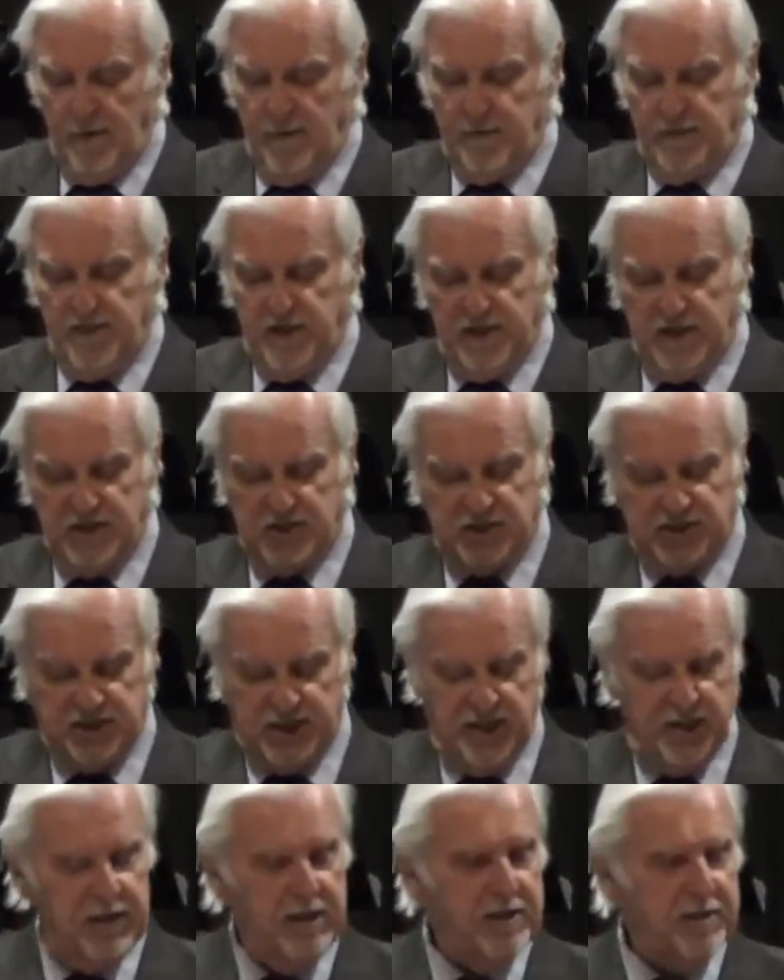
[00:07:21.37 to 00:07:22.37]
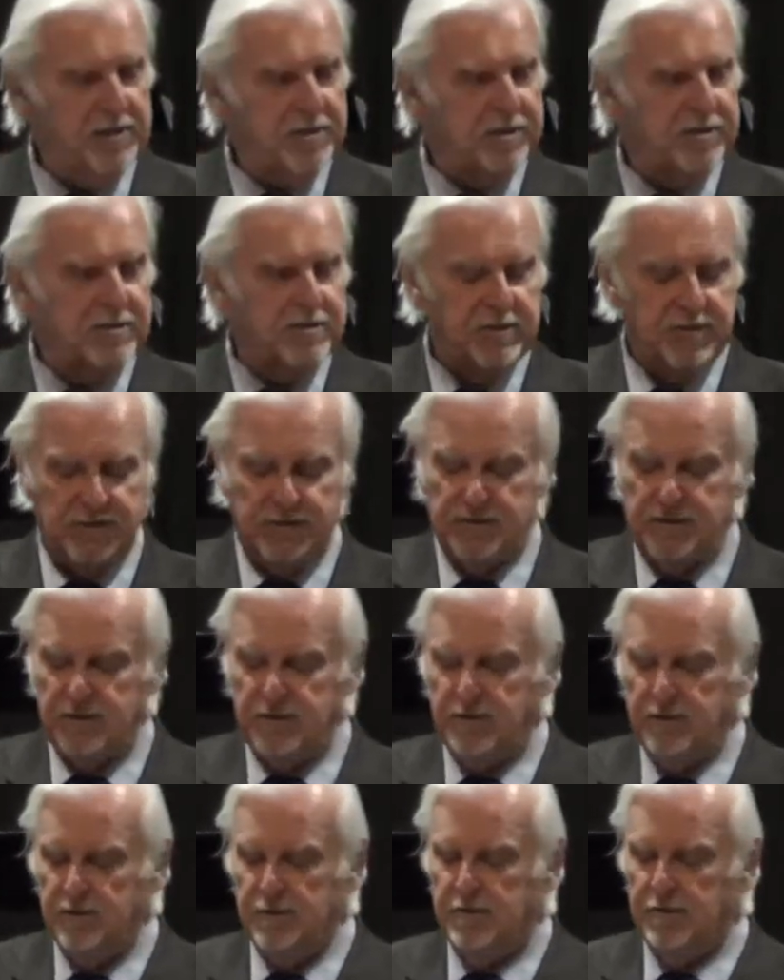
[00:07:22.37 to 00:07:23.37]
The descendants
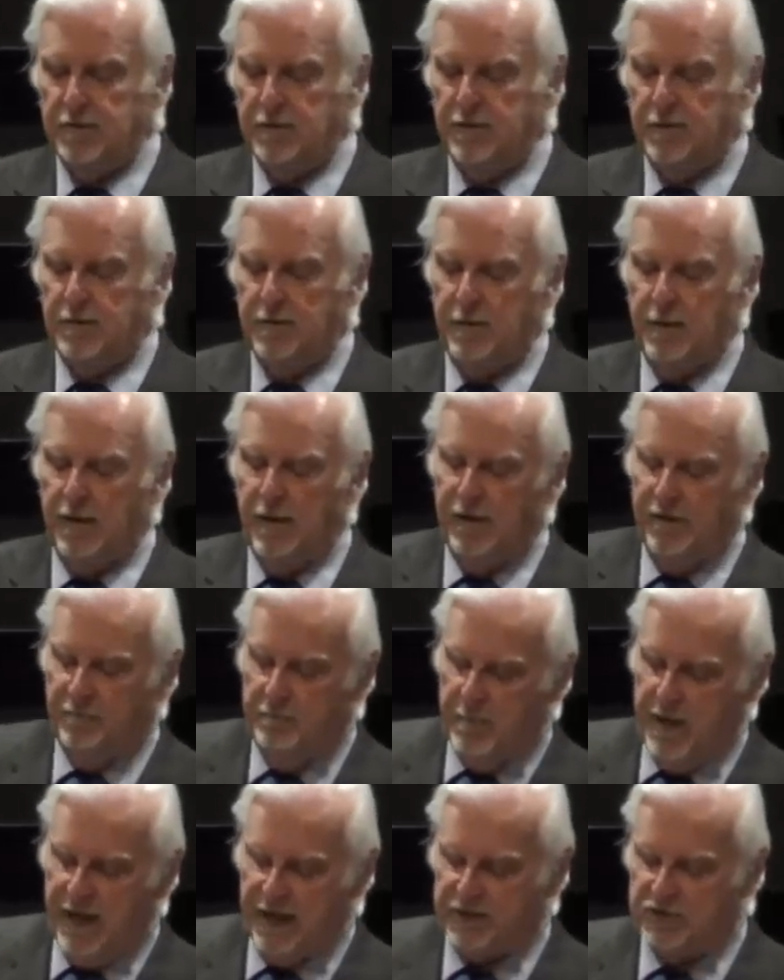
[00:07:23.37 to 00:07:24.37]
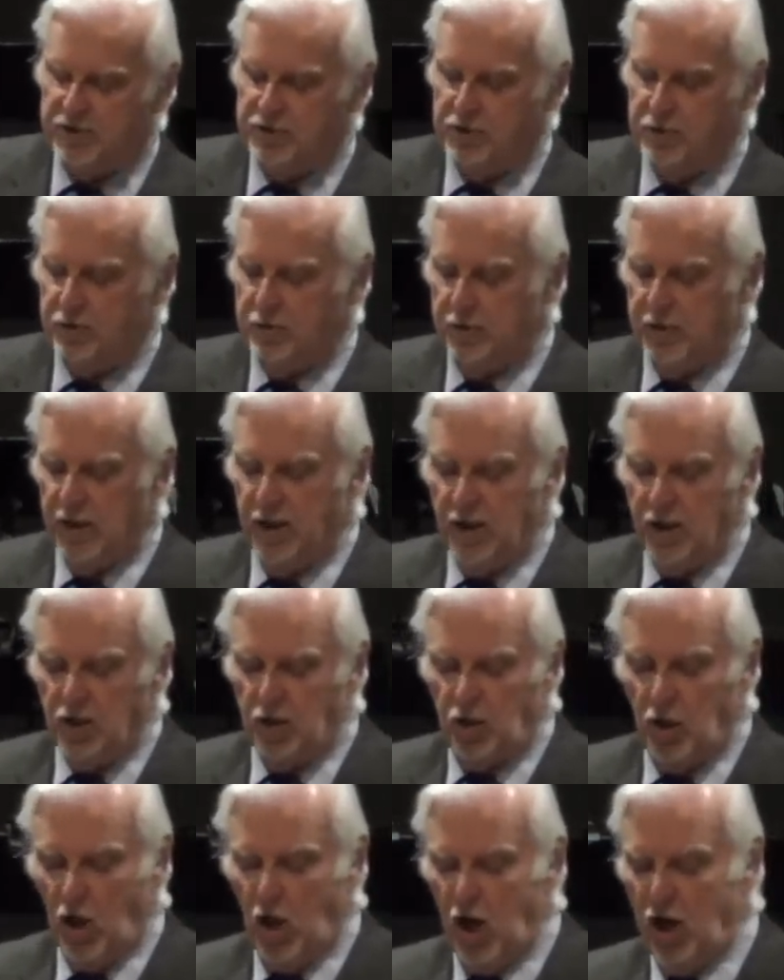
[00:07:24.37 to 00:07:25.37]
of Max Juke
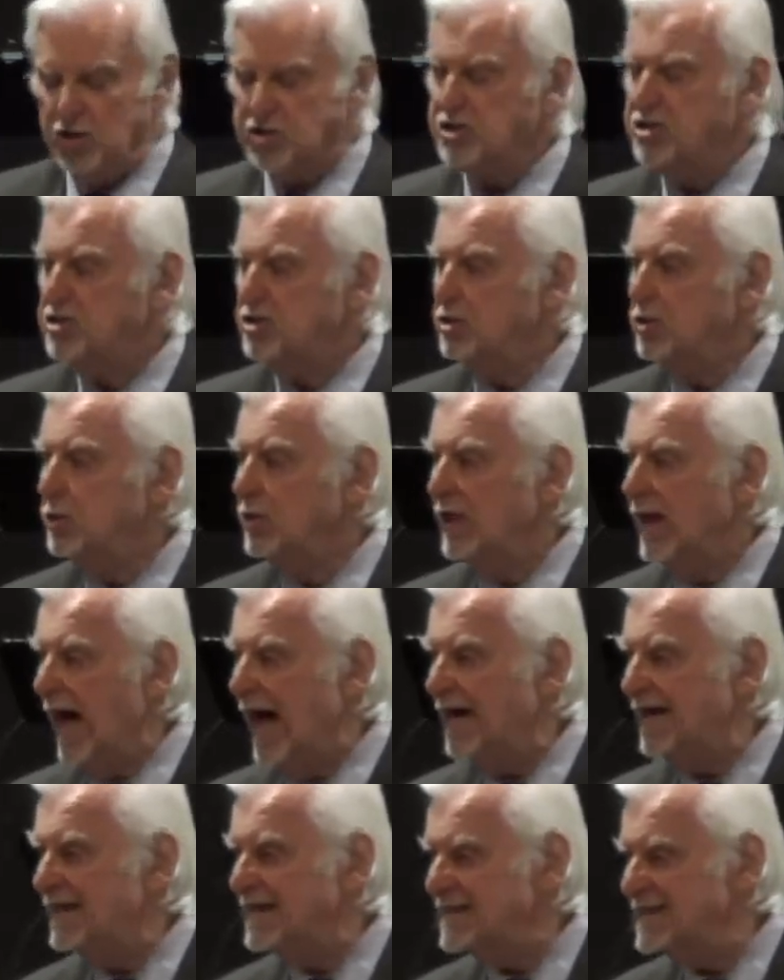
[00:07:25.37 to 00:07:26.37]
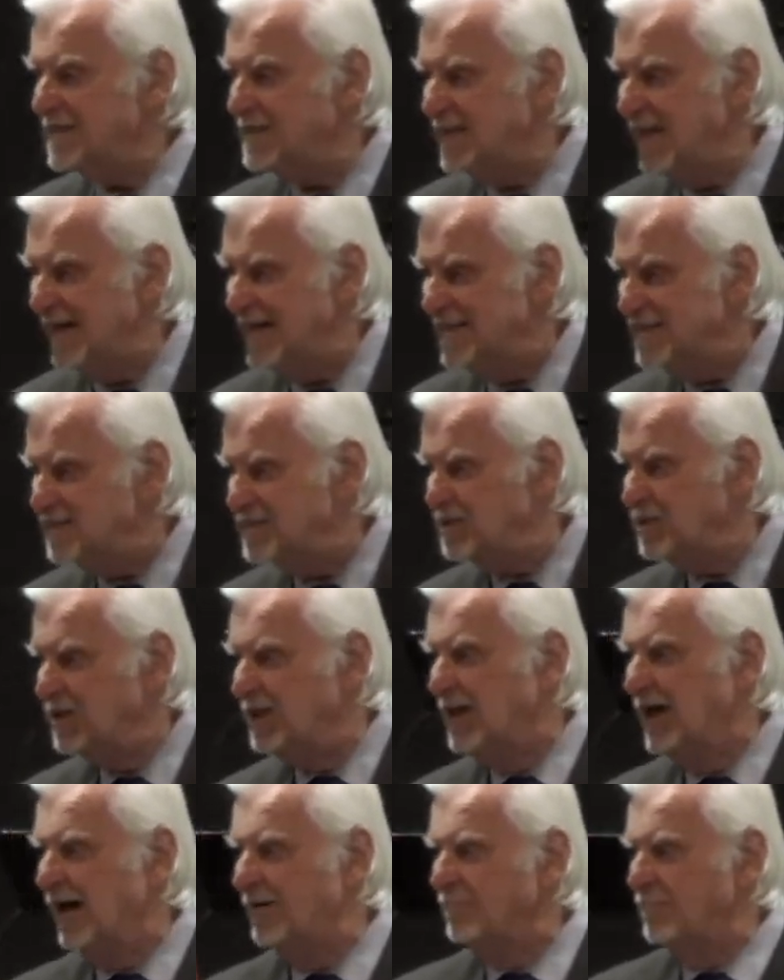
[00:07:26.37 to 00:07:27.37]
cost the United States
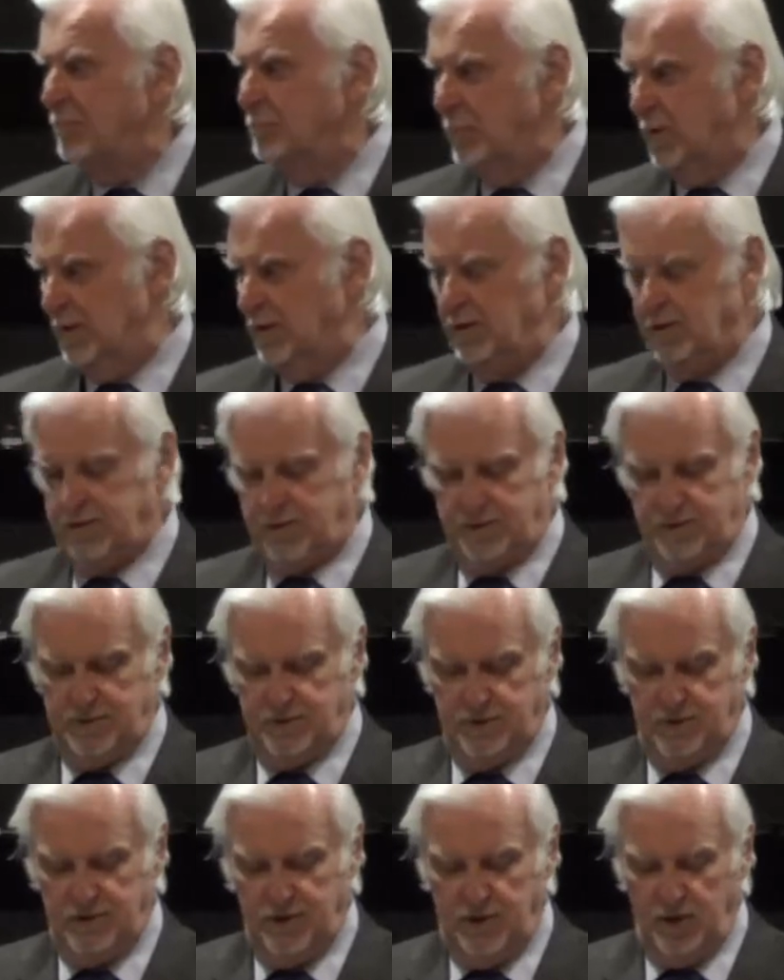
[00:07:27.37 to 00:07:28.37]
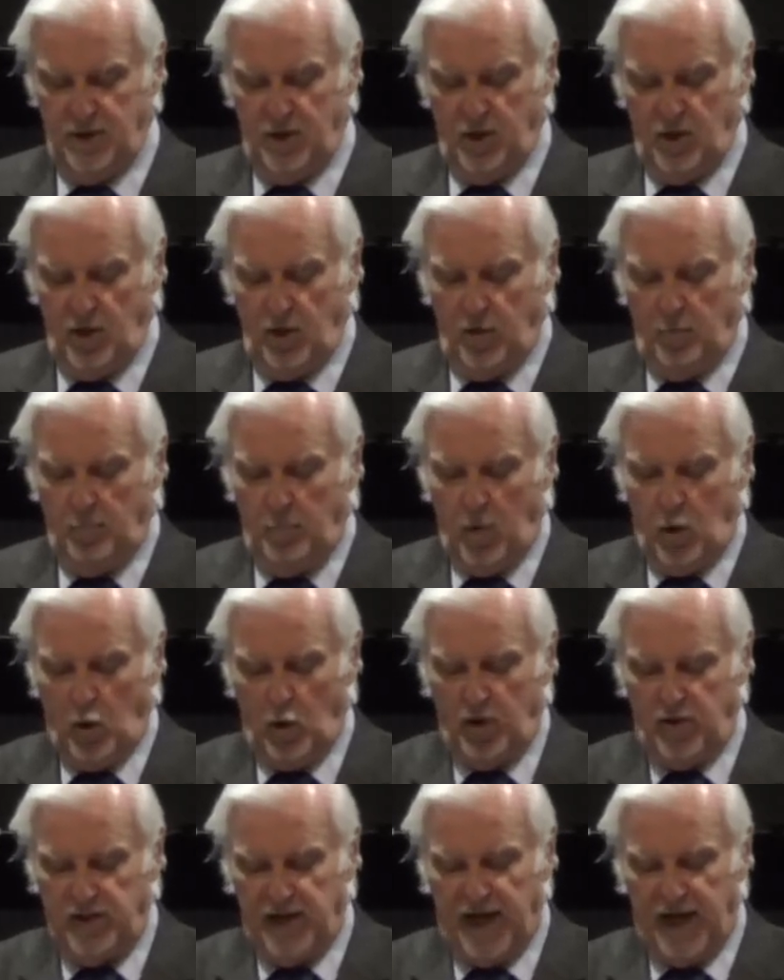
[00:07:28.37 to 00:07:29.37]
government
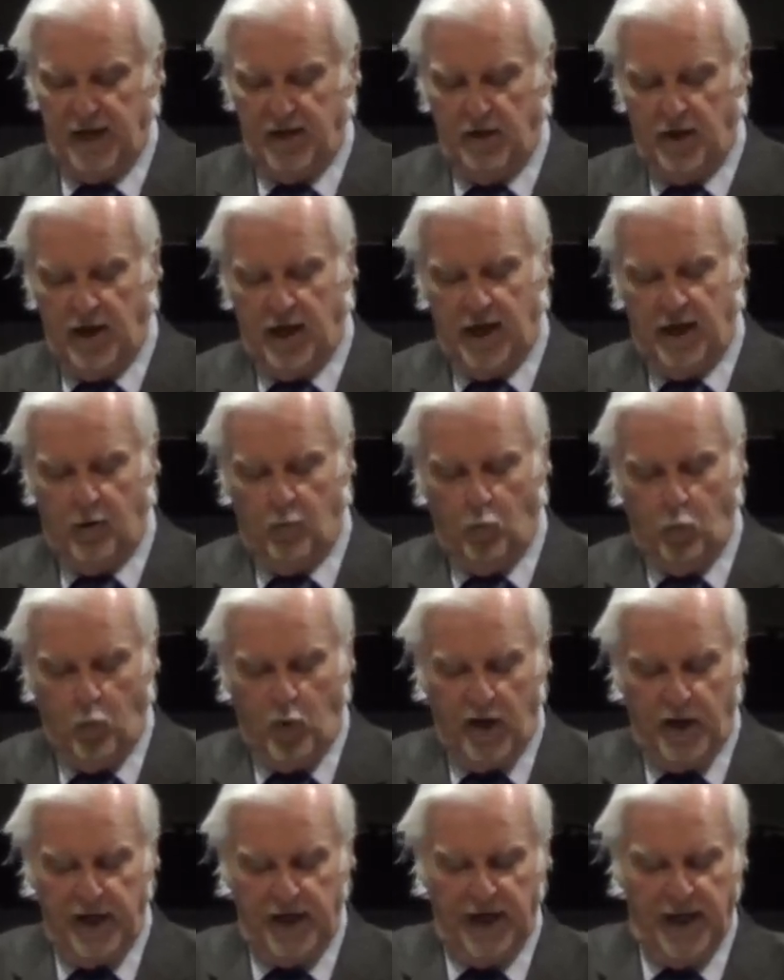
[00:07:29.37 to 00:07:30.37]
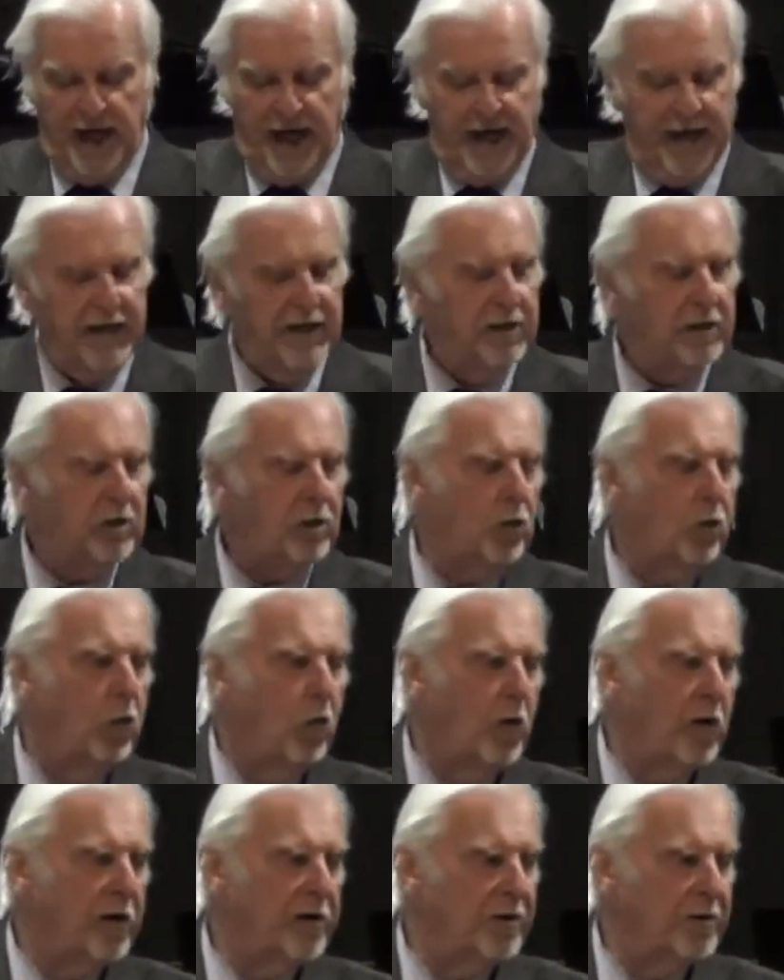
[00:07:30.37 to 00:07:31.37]
more than one and a
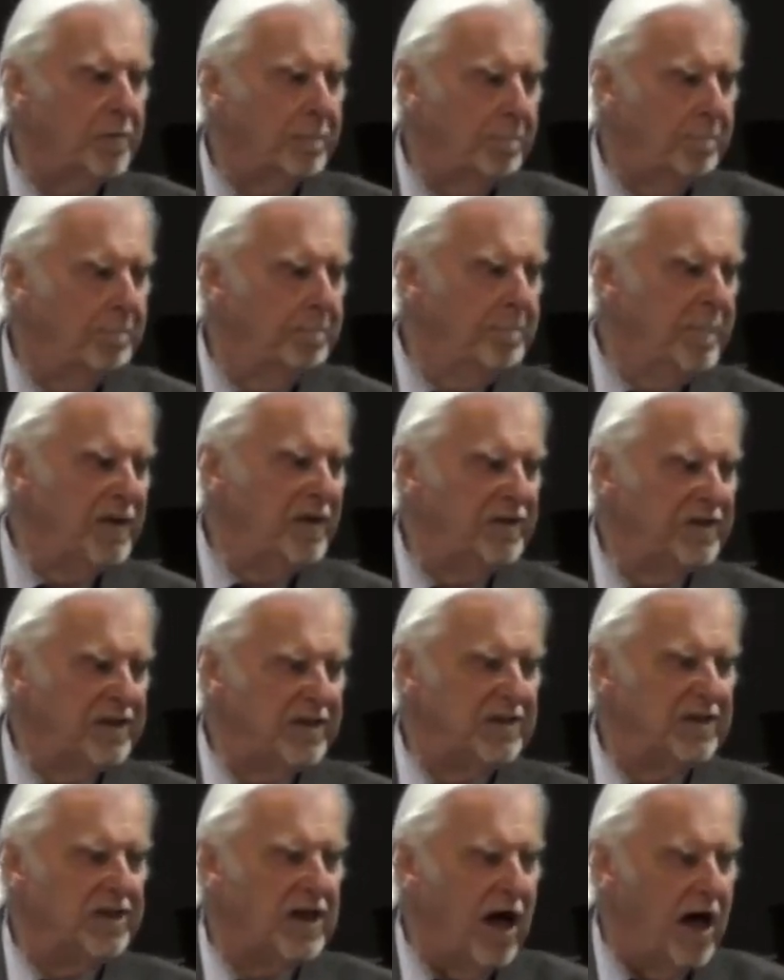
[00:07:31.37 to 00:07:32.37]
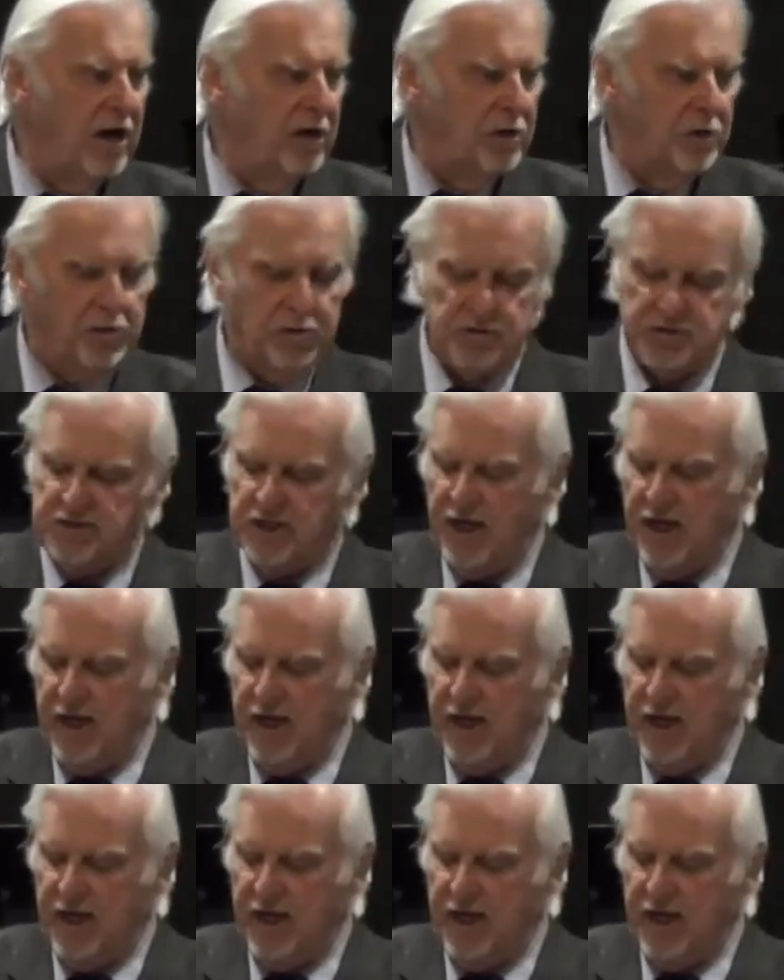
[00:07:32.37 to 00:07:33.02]
quarter million dollars